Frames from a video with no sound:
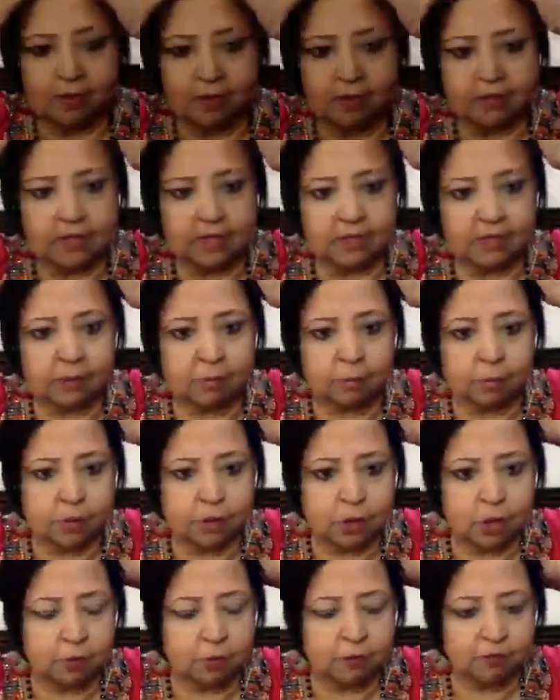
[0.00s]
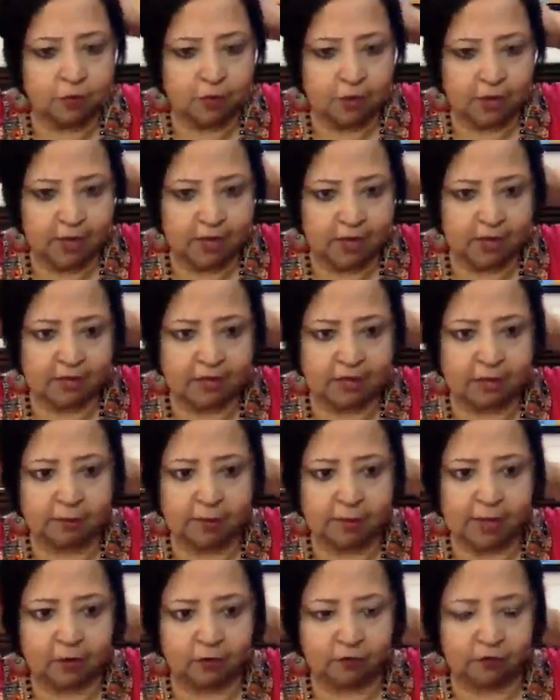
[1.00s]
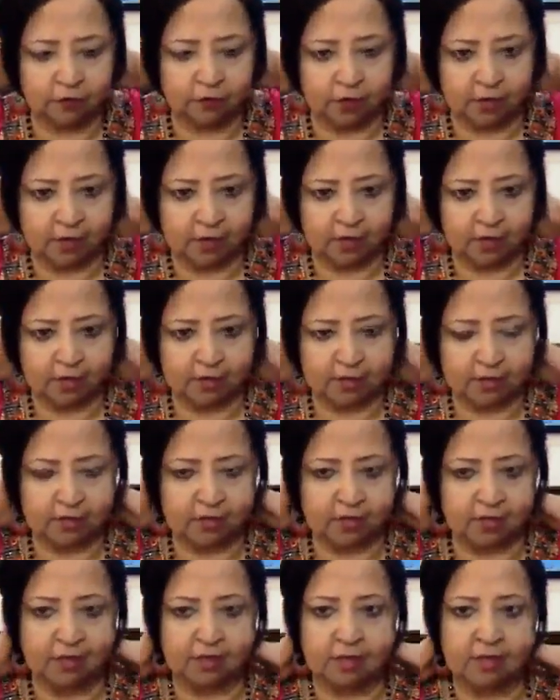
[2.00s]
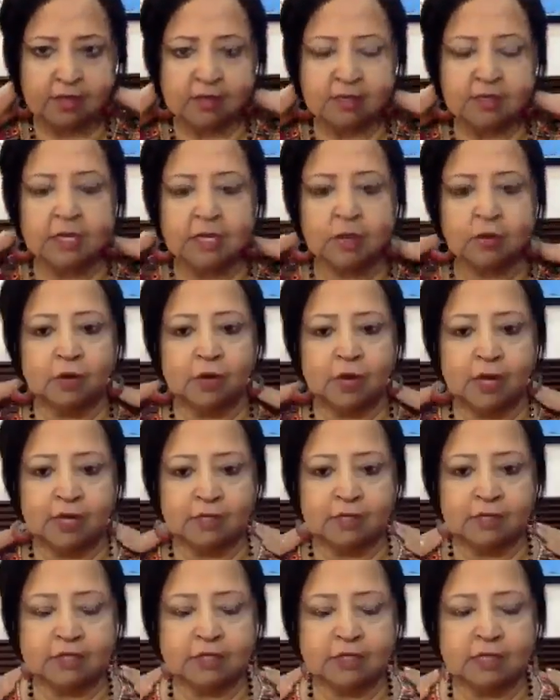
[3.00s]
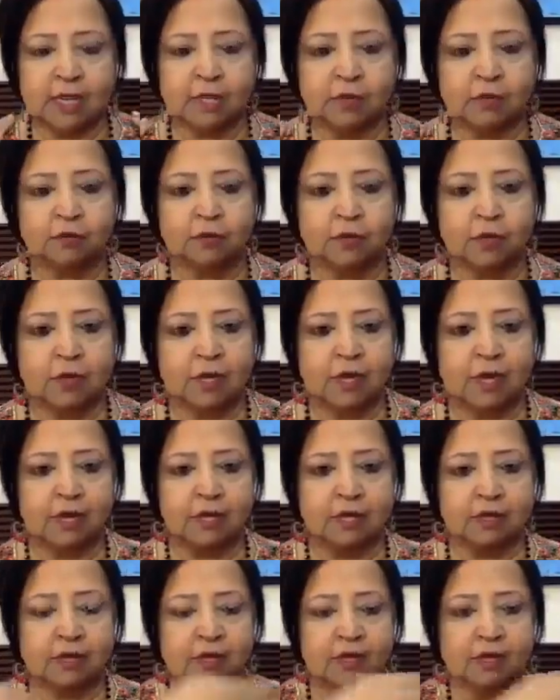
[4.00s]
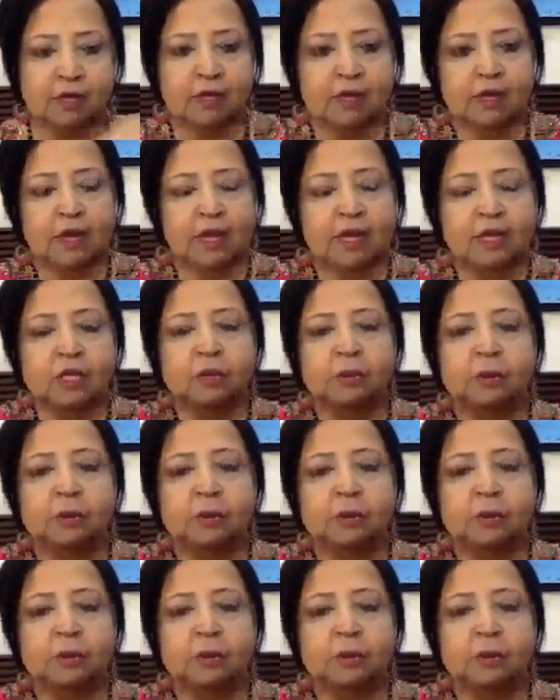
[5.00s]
Take them on top of your head, the back of your head, down on either side of your neck, and do